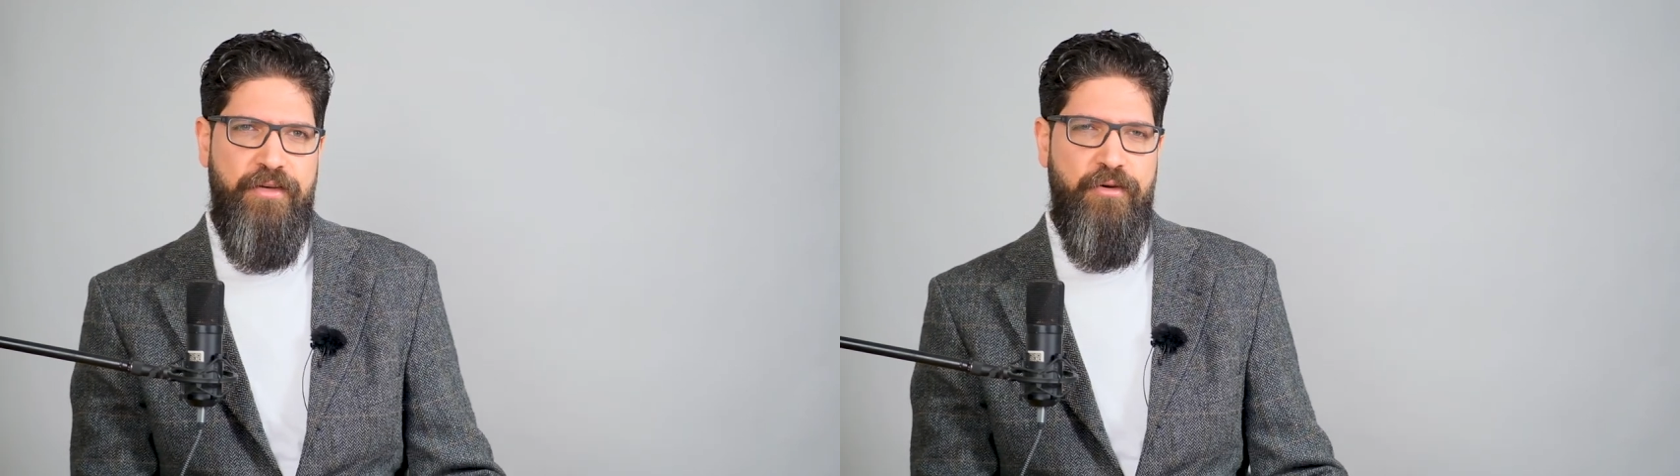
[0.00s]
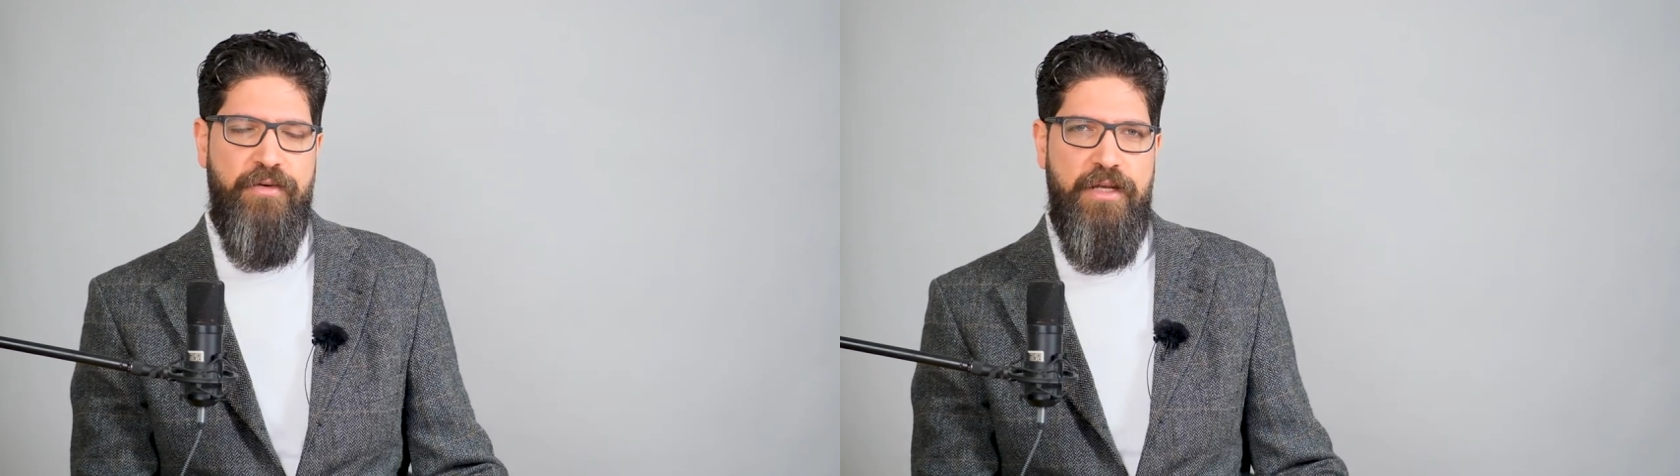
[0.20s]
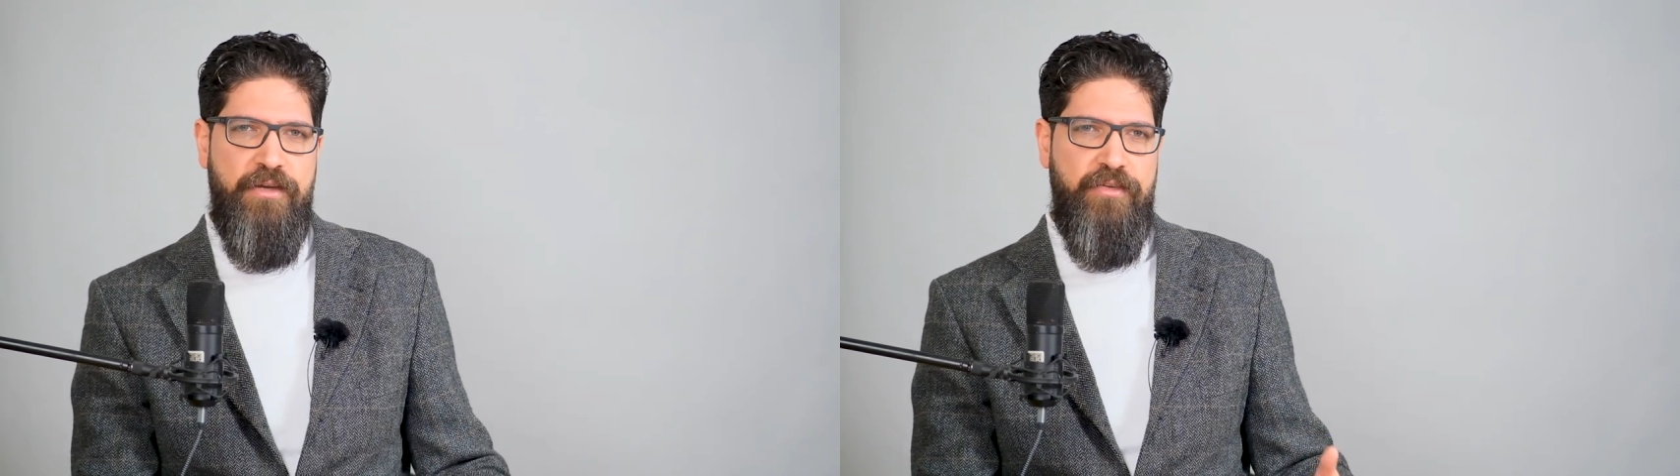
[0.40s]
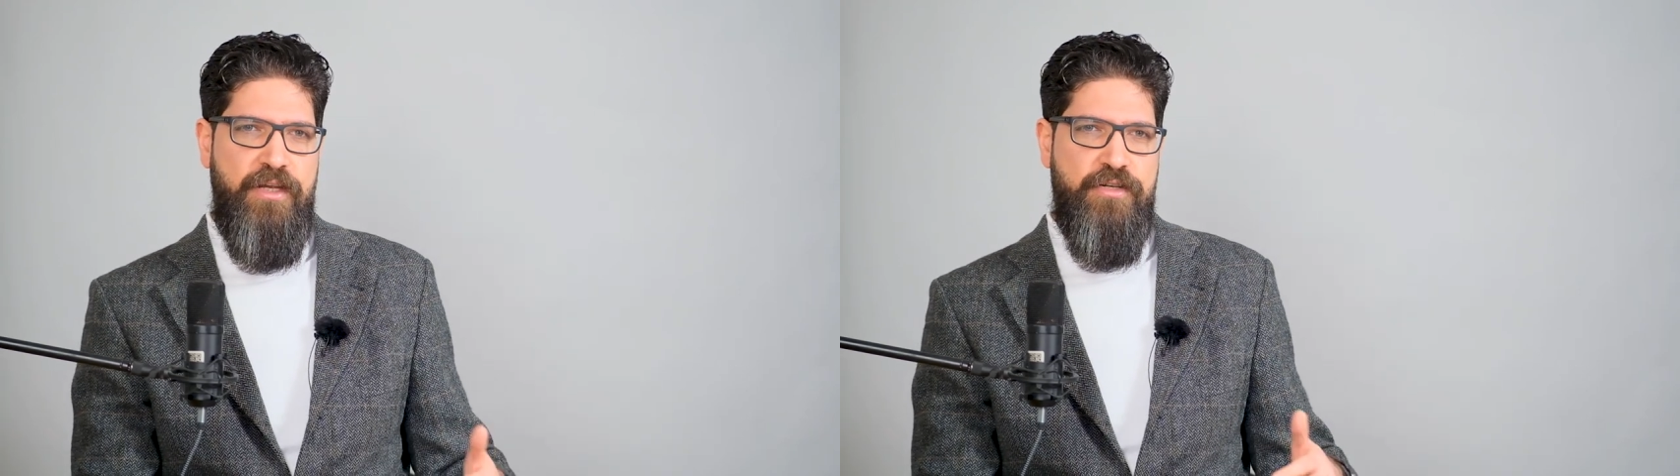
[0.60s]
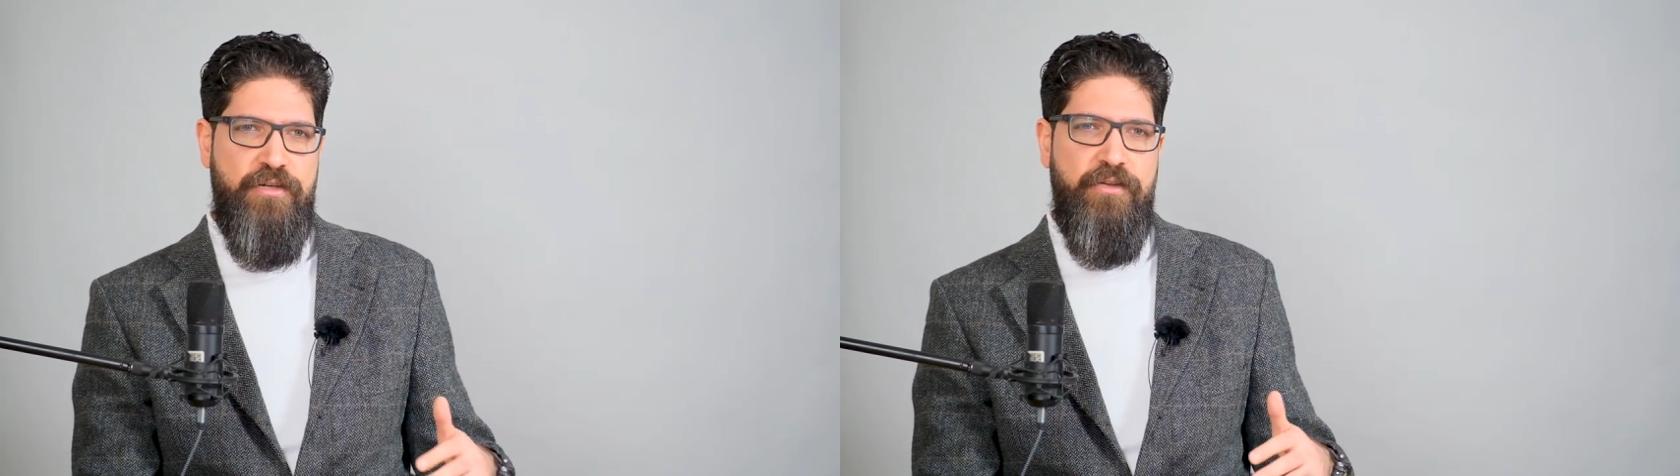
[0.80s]

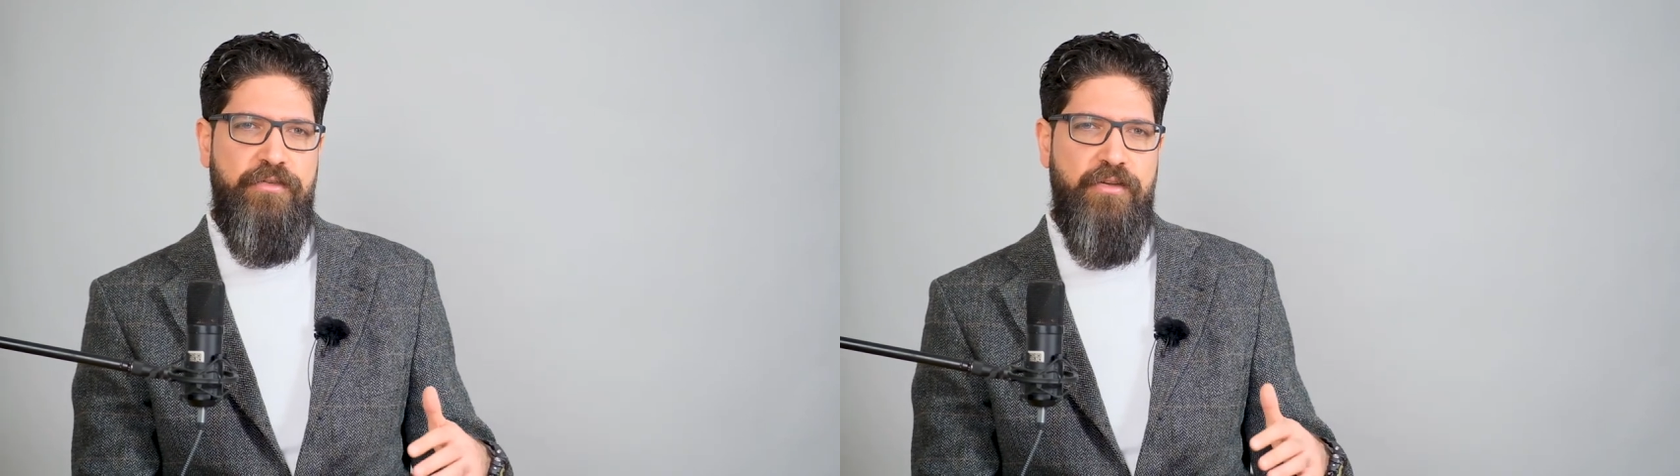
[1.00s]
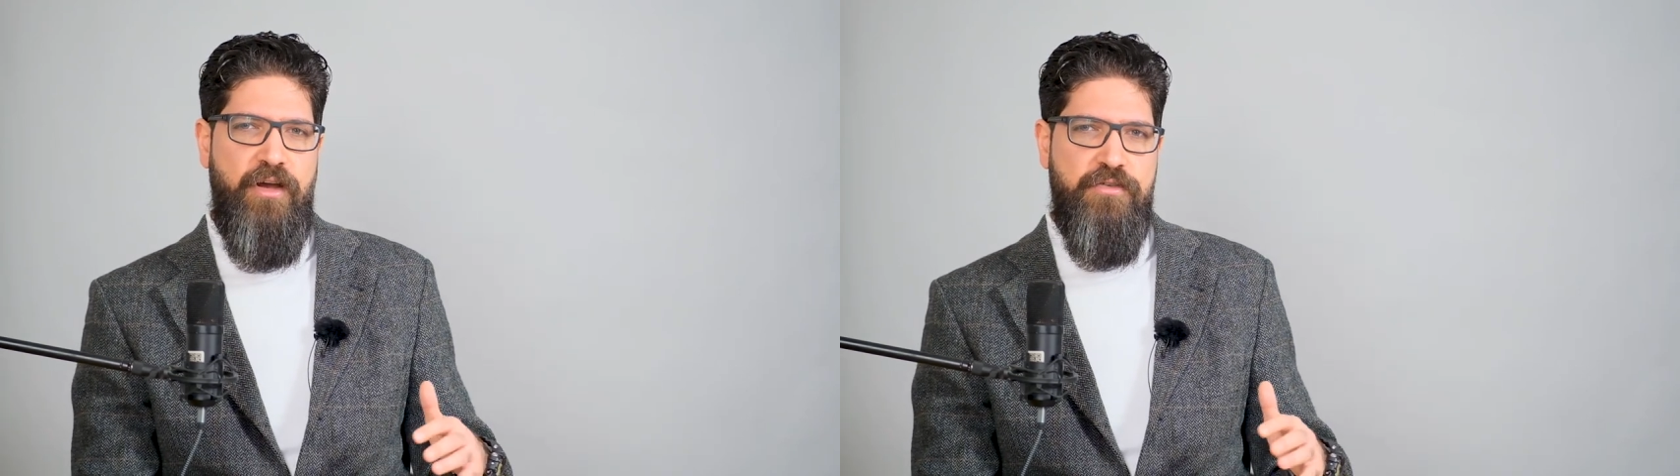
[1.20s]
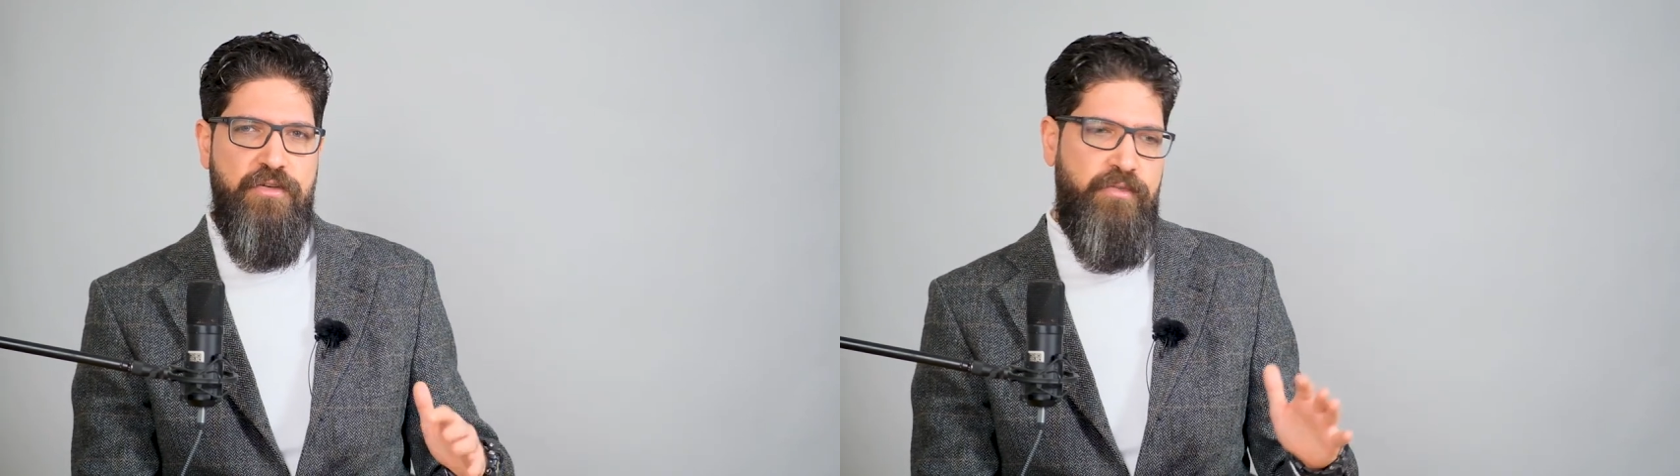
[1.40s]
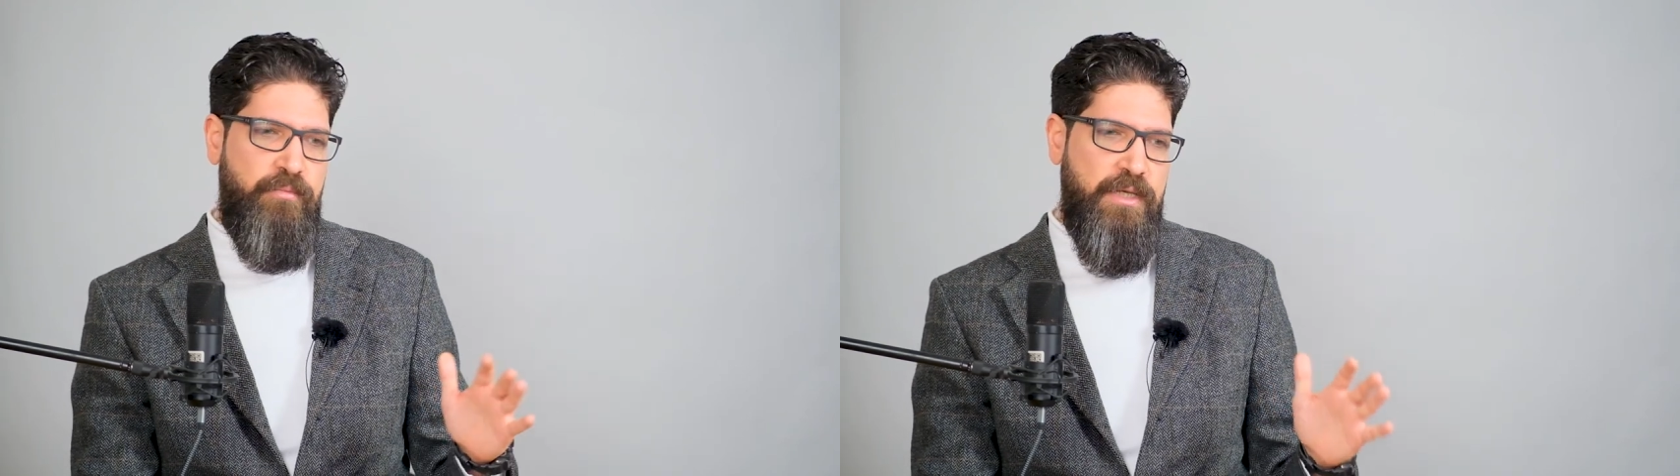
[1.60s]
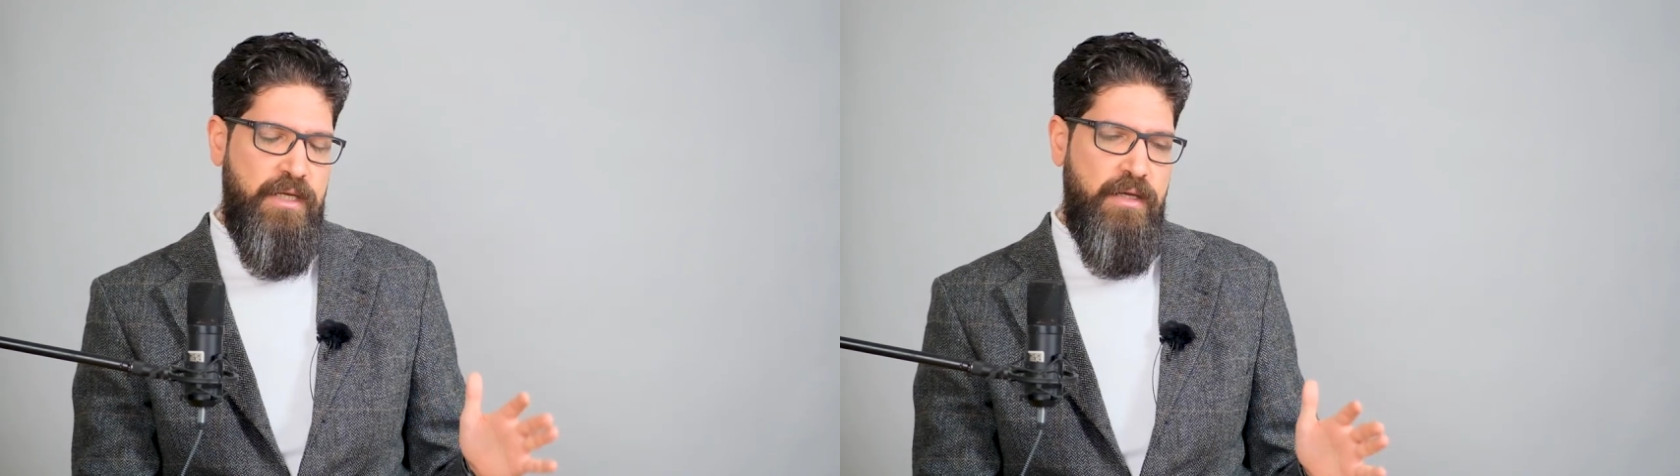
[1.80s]
organizations are
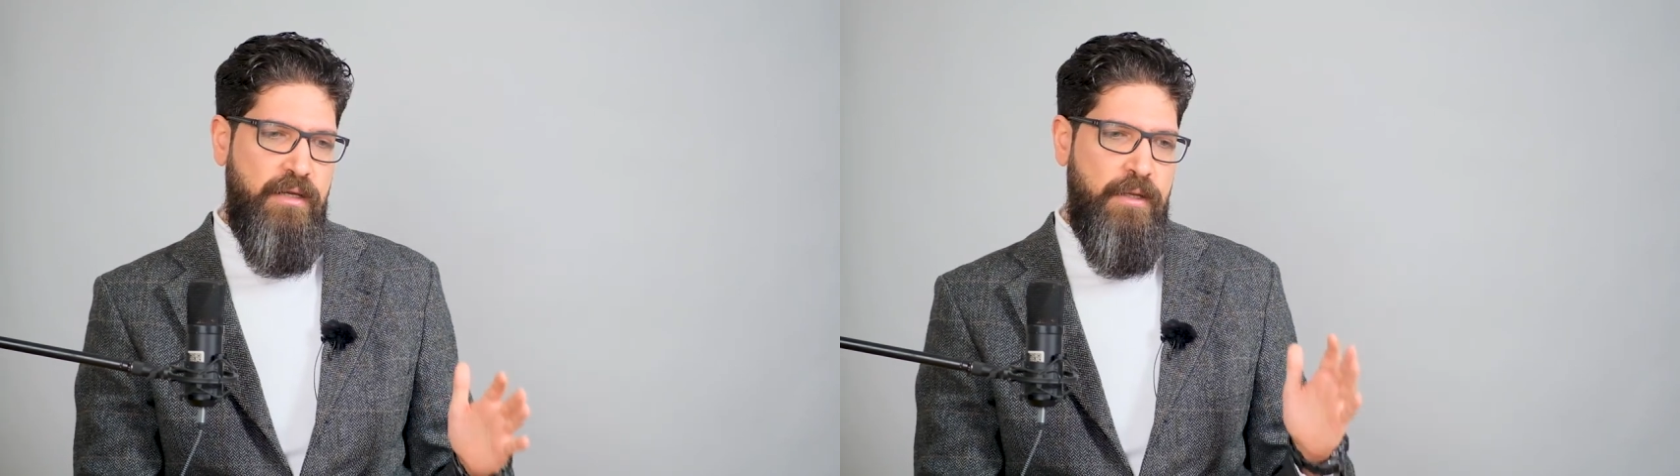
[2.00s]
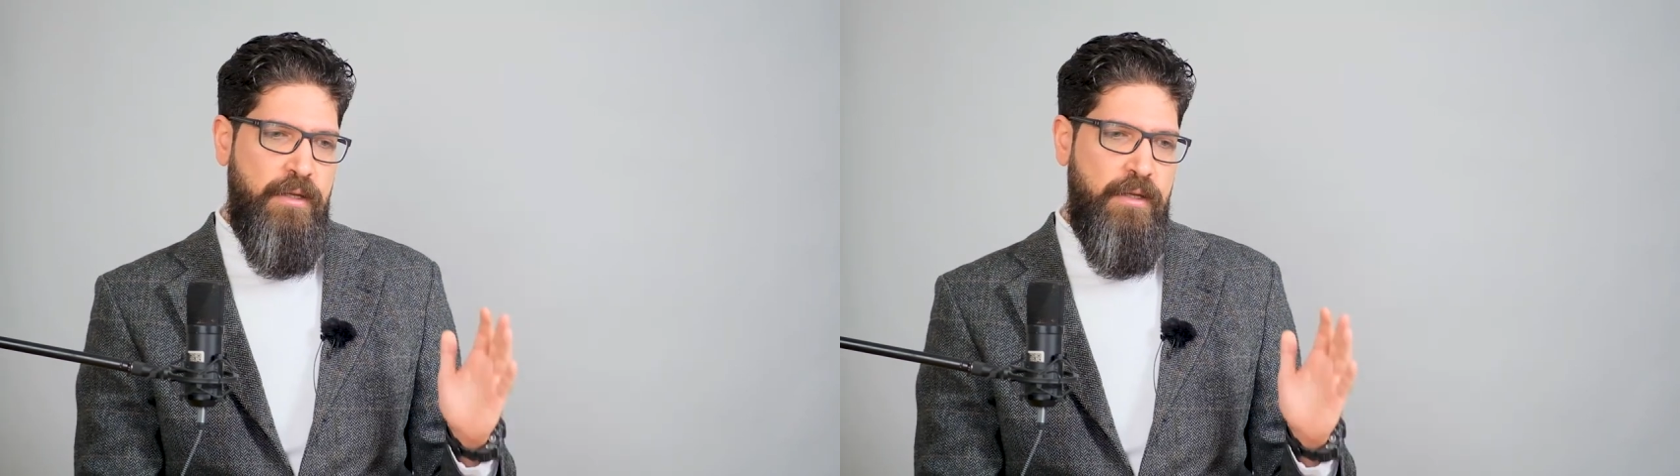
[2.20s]
just being